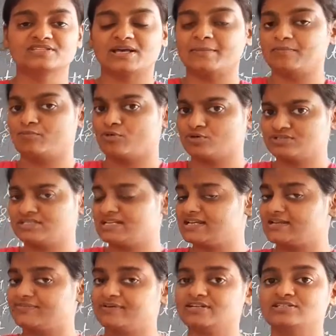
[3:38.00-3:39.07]
mostly
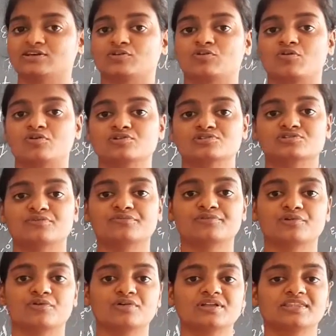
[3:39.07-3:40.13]
rivers are also
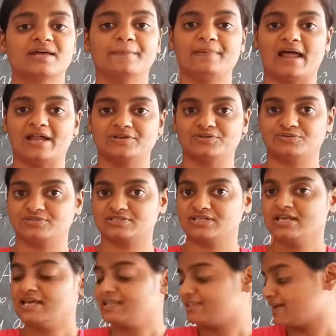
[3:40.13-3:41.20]
flow in the plateaus,
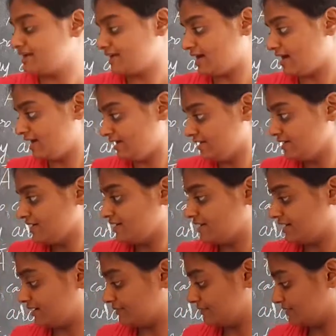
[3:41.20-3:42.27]
that are
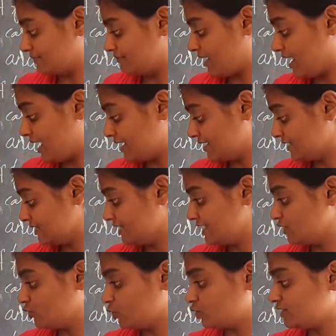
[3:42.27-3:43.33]

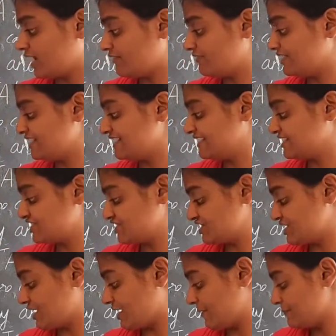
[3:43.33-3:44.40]
Mahanandi, Godavari,
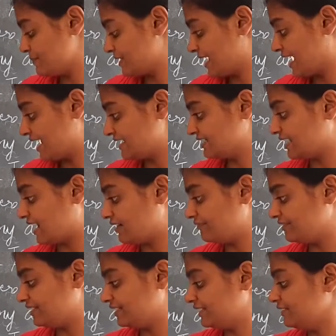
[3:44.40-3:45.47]
Krishna and
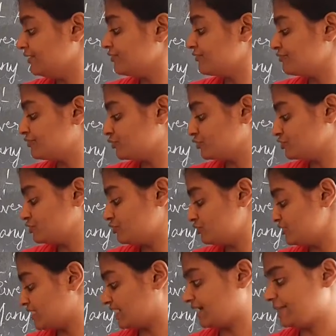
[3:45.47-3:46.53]
Kaveri flow
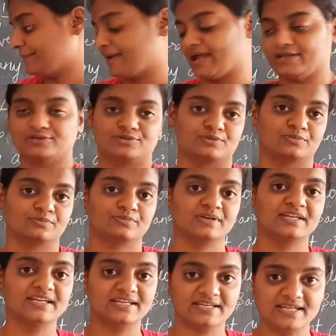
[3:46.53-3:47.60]
through Deccan Plateau.
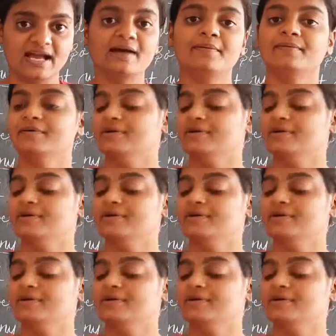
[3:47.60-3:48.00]
In India,